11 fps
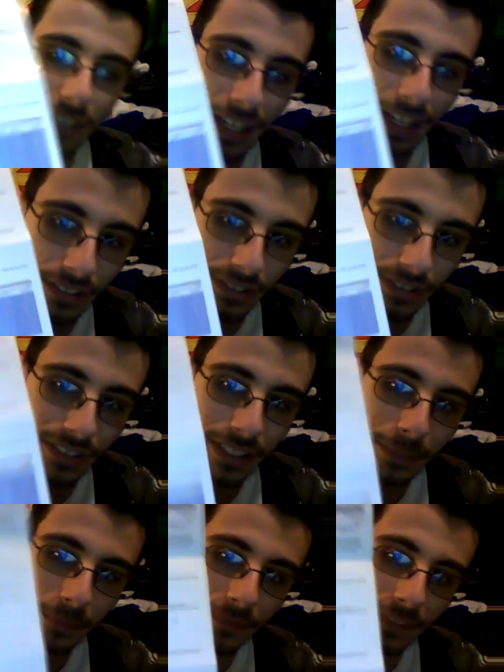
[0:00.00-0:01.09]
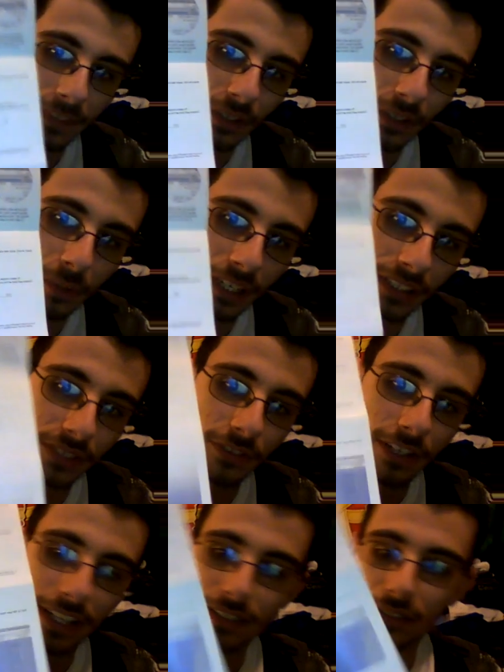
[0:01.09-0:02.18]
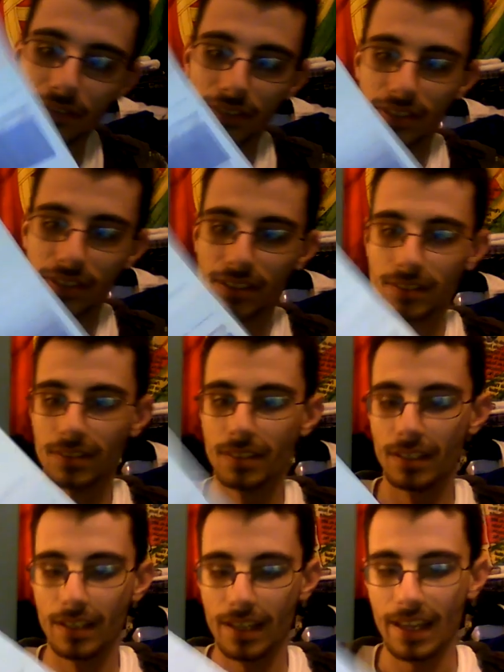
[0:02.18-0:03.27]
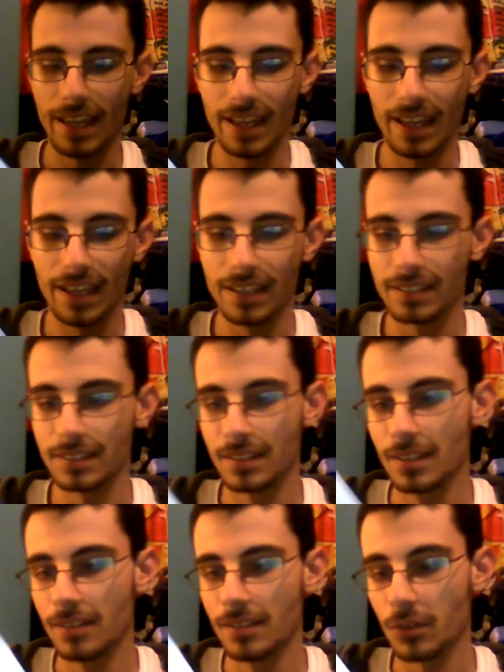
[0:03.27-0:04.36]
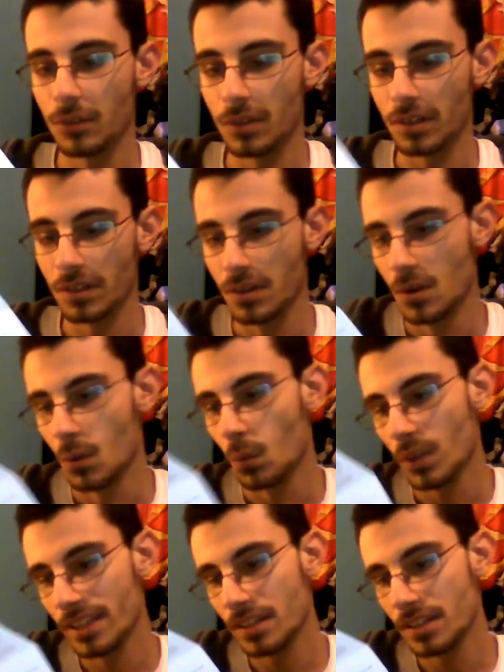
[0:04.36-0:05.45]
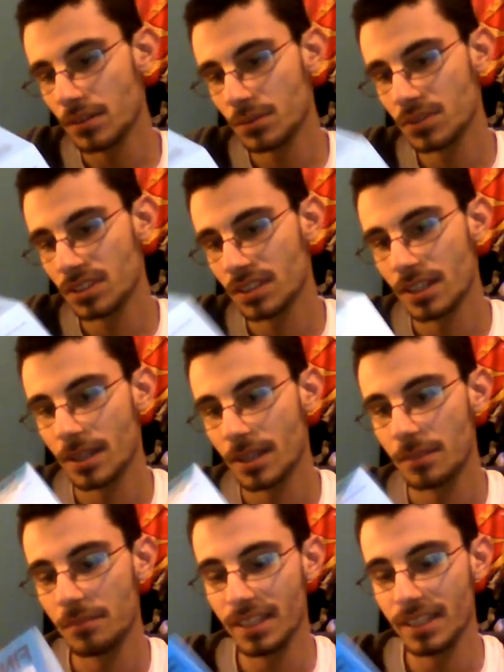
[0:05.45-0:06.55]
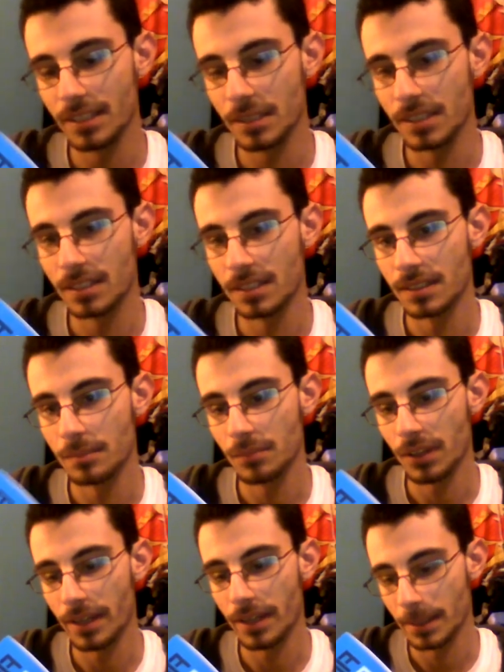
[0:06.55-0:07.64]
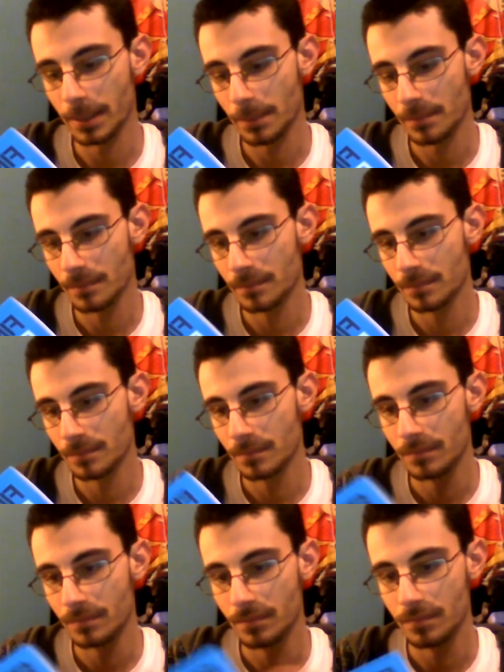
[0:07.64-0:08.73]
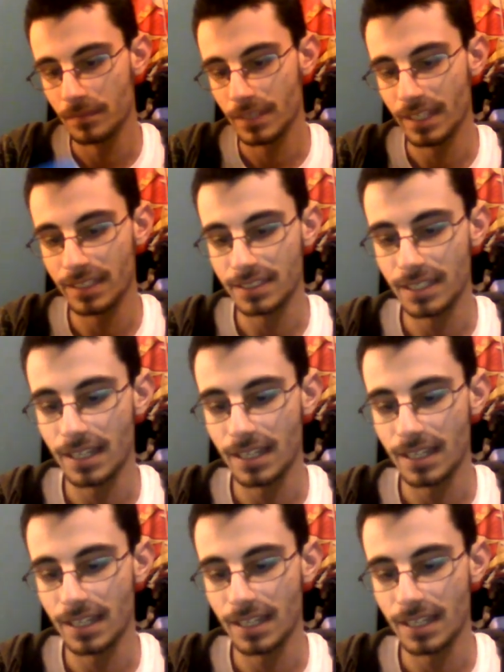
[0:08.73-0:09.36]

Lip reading: iTunes, right? This whole page is for iTunes, and for Windows Media Player, it's